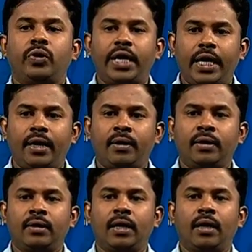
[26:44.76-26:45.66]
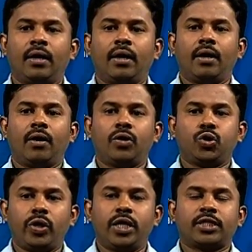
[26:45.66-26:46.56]
read it,
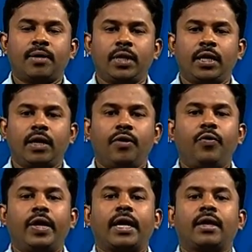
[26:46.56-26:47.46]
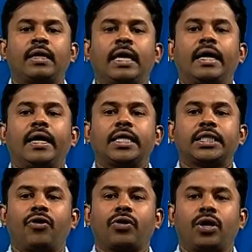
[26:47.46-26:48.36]
to read something, we can get
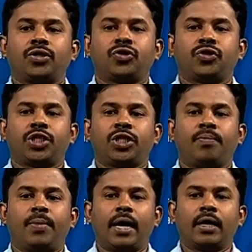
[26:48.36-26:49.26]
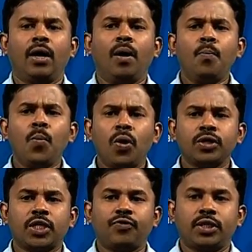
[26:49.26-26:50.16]
our concentration back.
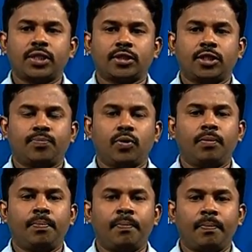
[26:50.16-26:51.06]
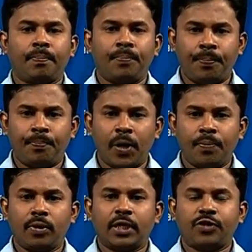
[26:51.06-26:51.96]
Most of the successful
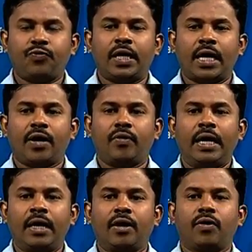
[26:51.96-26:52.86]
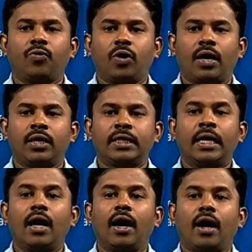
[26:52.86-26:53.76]
people that we have in our world
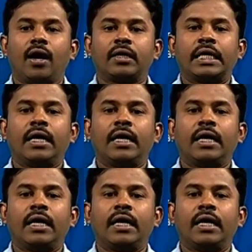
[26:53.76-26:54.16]
are